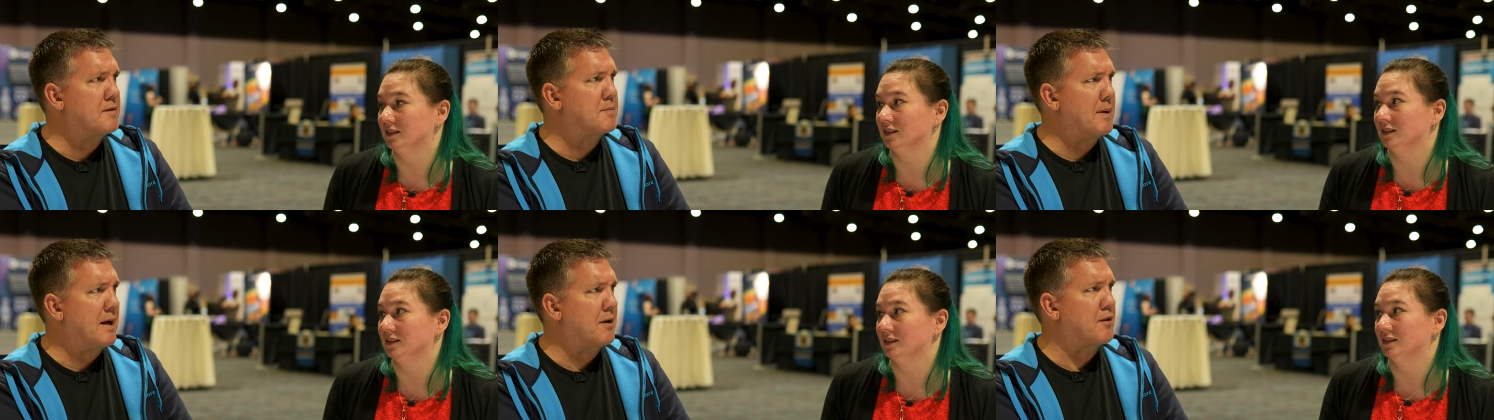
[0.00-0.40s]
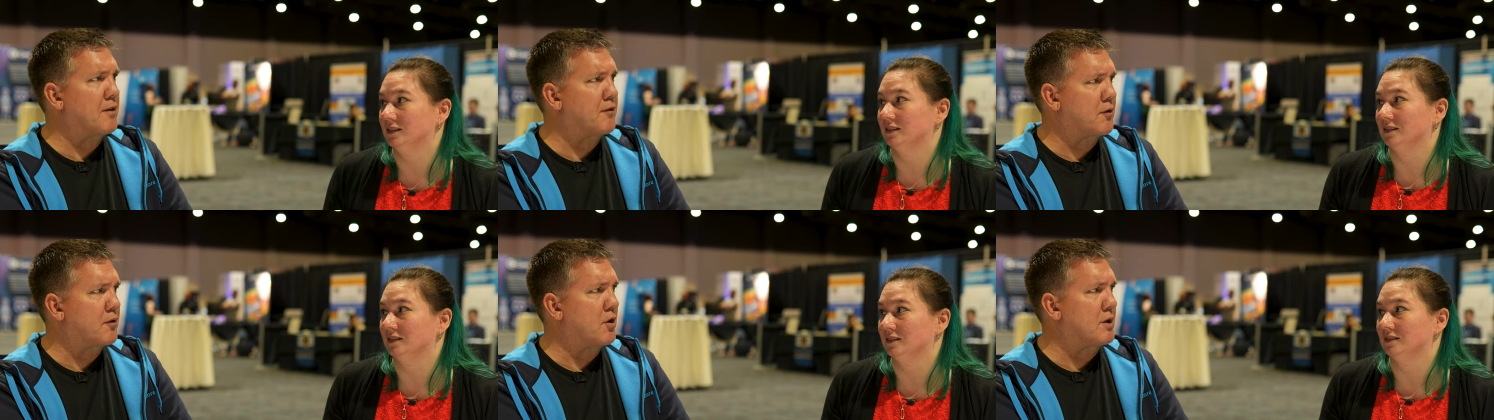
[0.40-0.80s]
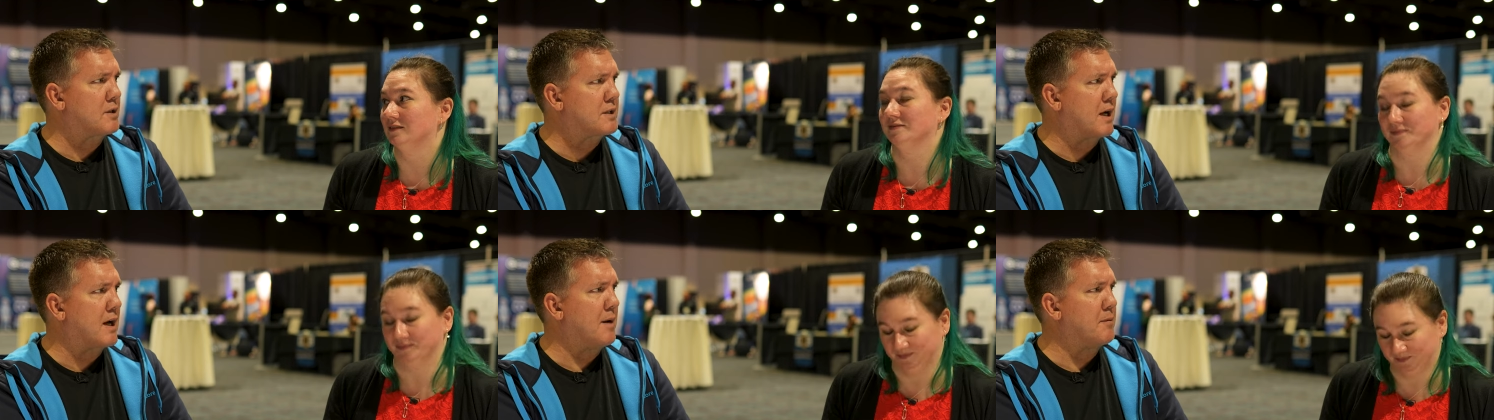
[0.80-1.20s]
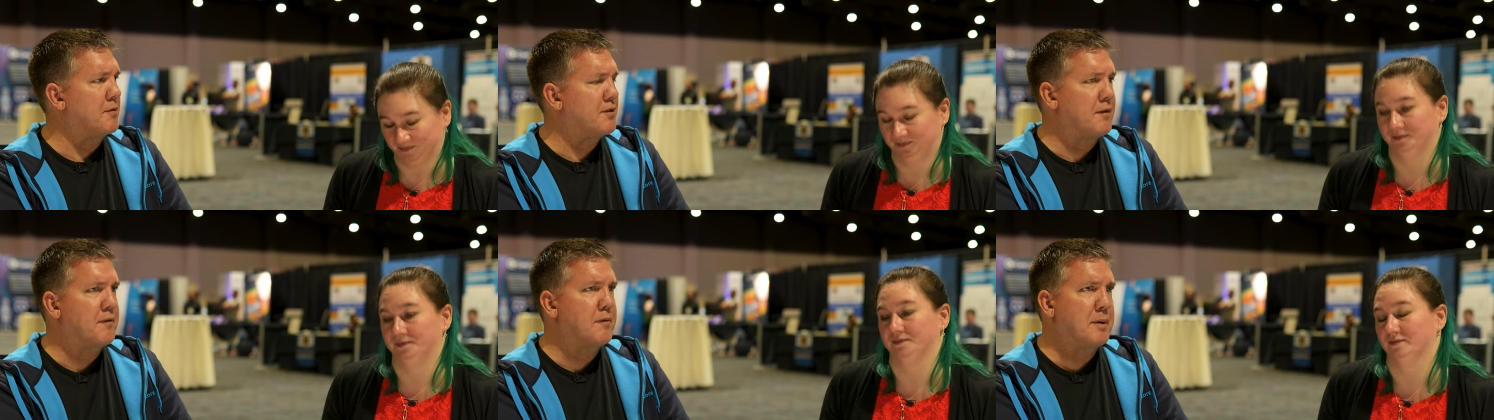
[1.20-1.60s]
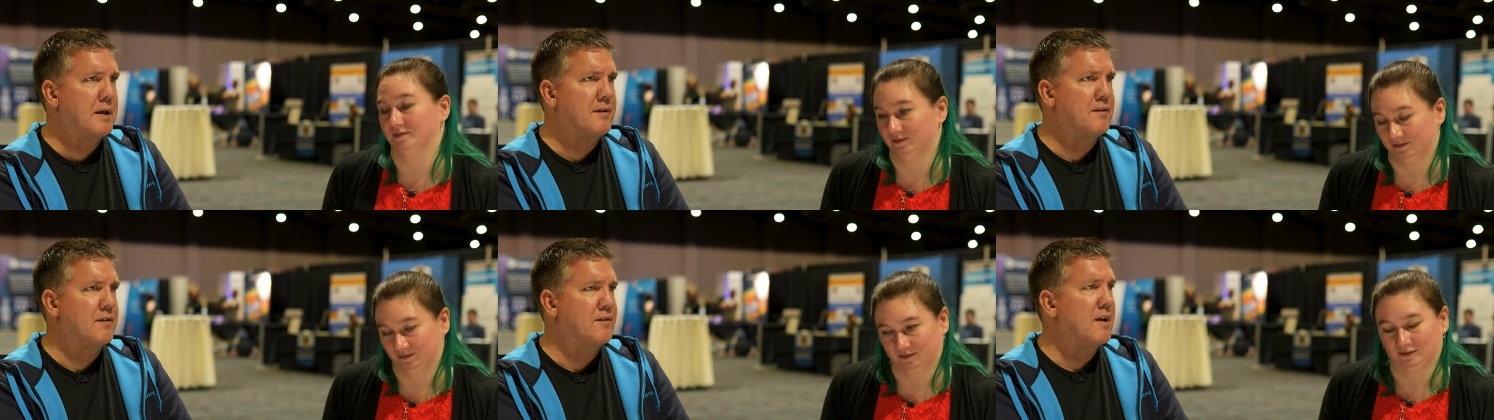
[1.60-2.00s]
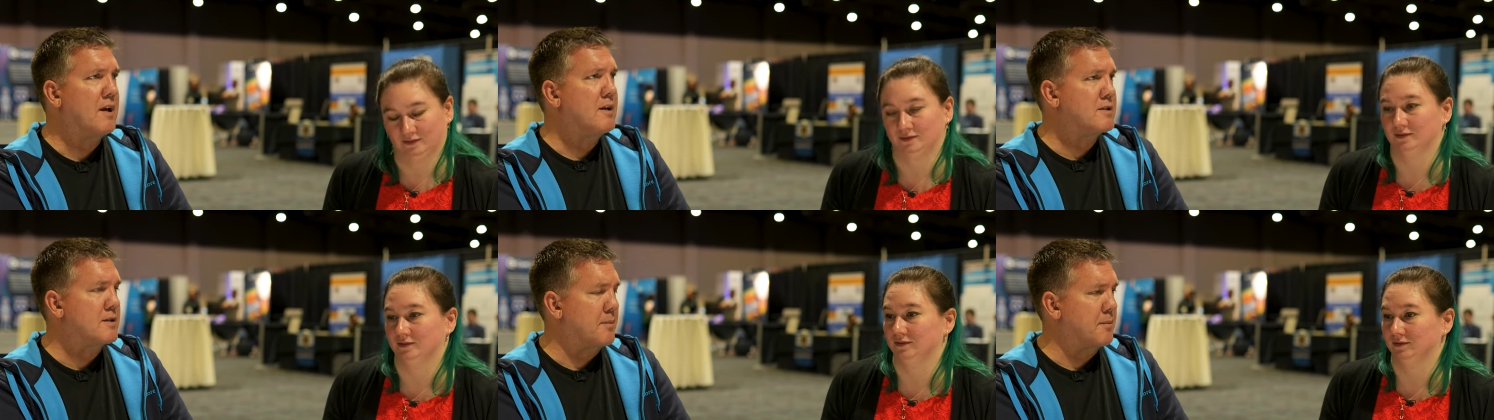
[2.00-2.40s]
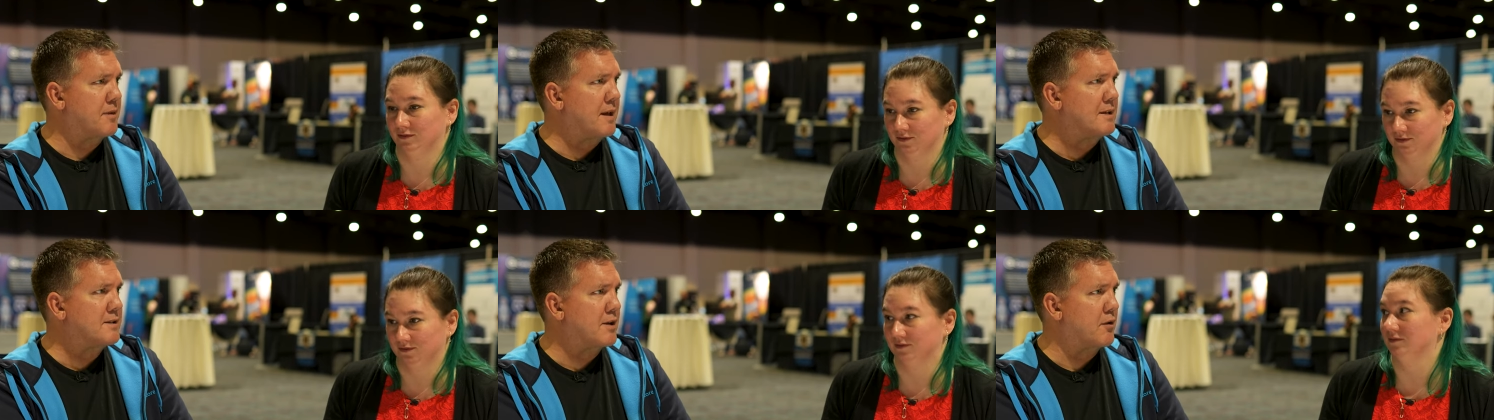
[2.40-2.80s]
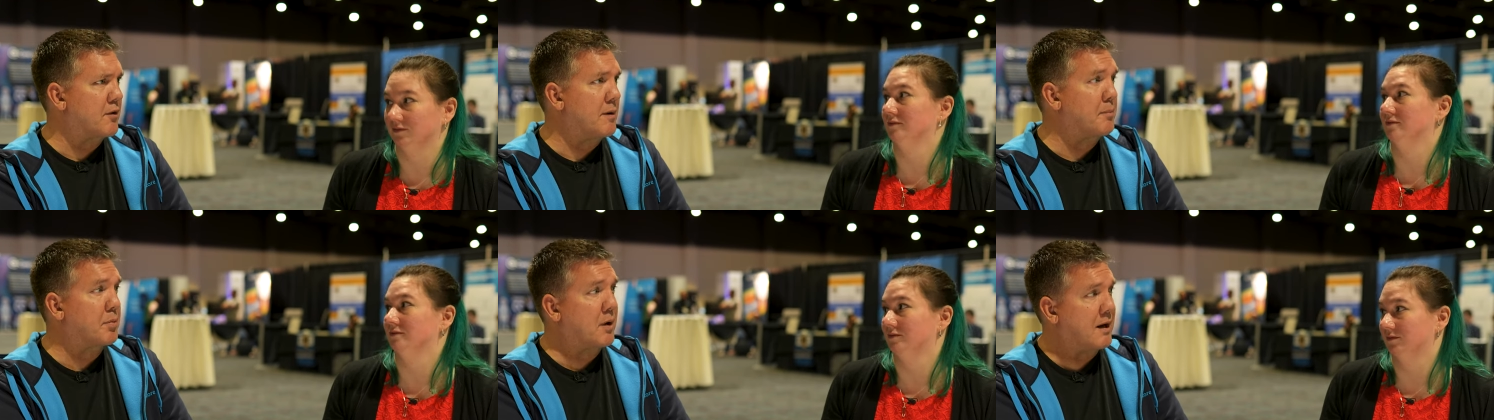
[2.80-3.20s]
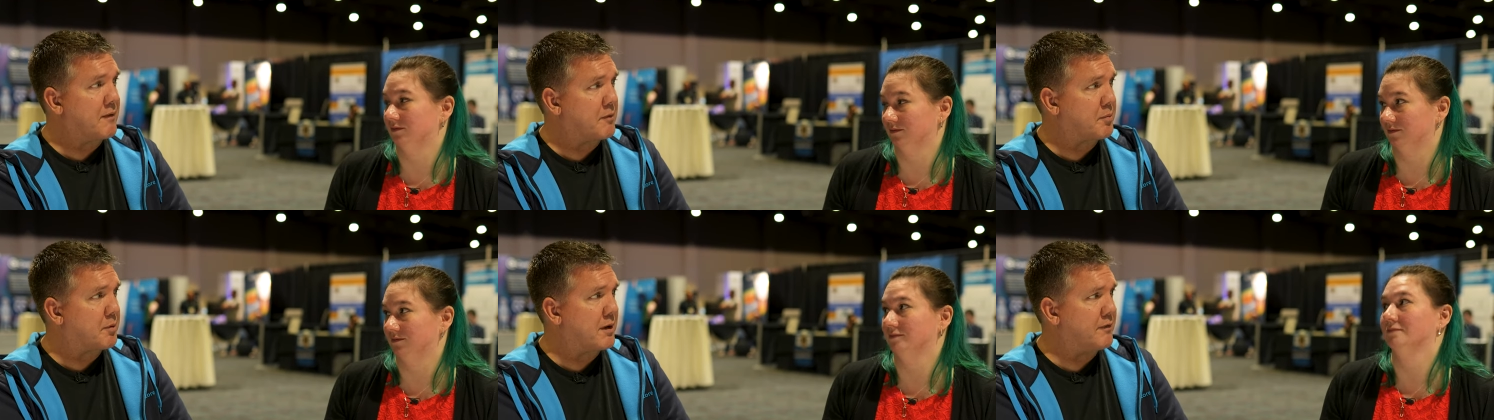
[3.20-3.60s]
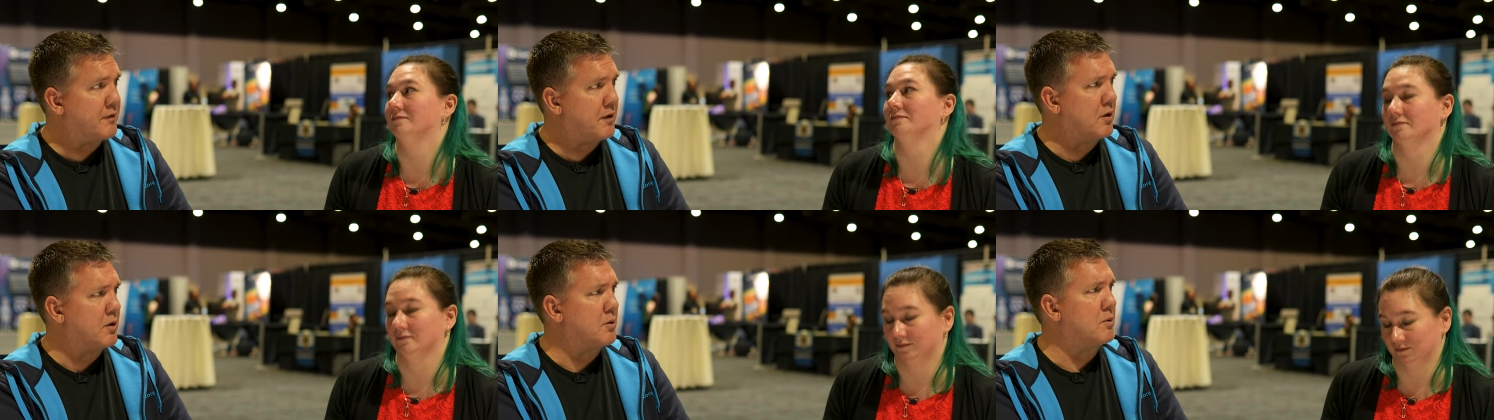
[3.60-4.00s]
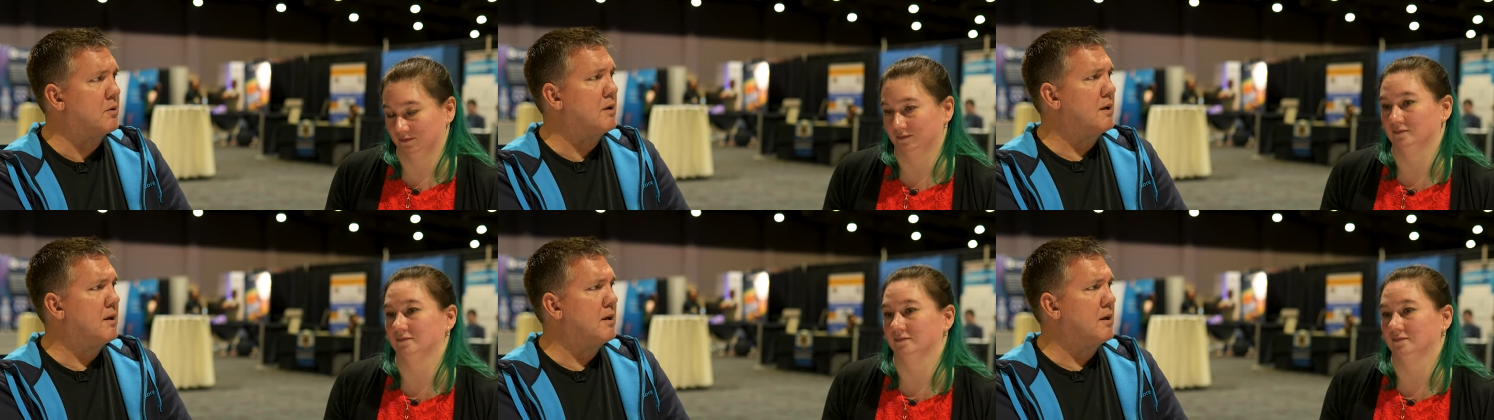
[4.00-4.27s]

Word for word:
Speaker 1: that's been out there for a long time. There's different pieces. Some things that are in private preview,